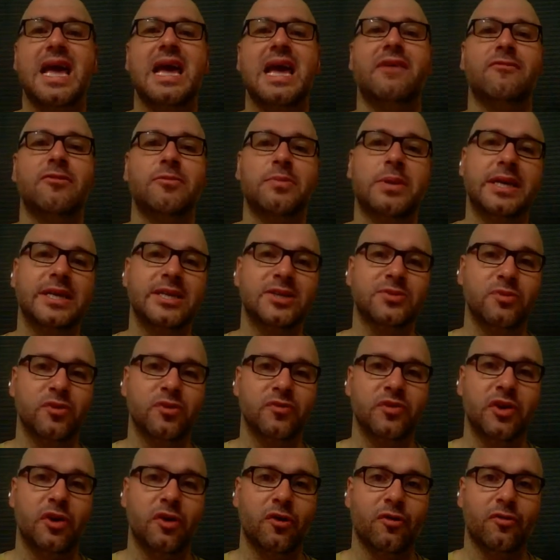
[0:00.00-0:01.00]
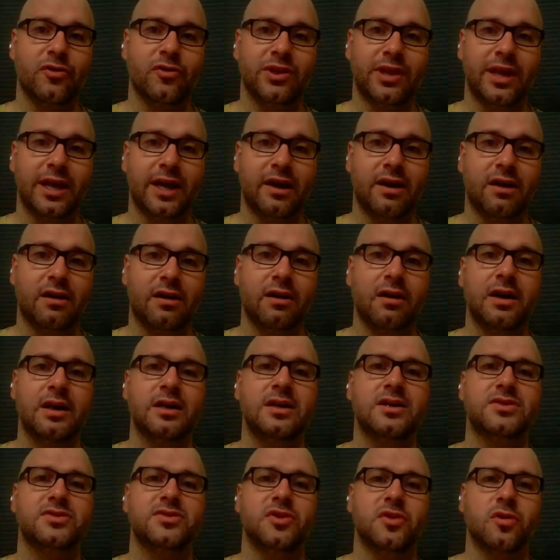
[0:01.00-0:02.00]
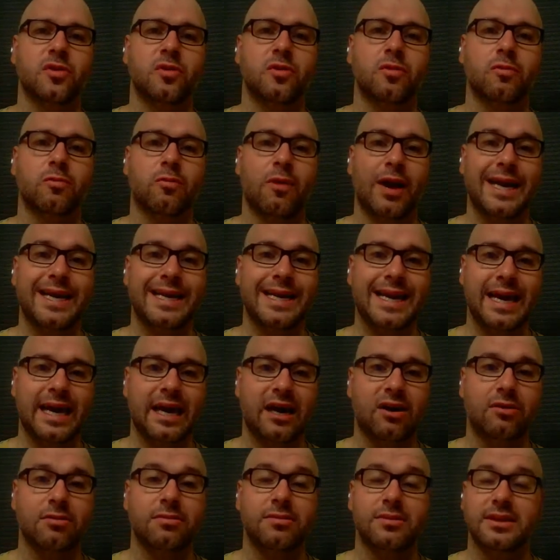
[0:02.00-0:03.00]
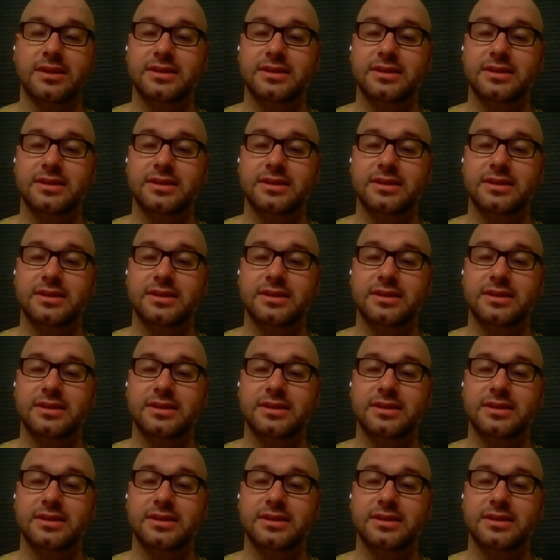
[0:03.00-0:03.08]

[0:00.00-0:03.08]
Everybody's moving over there. So right now,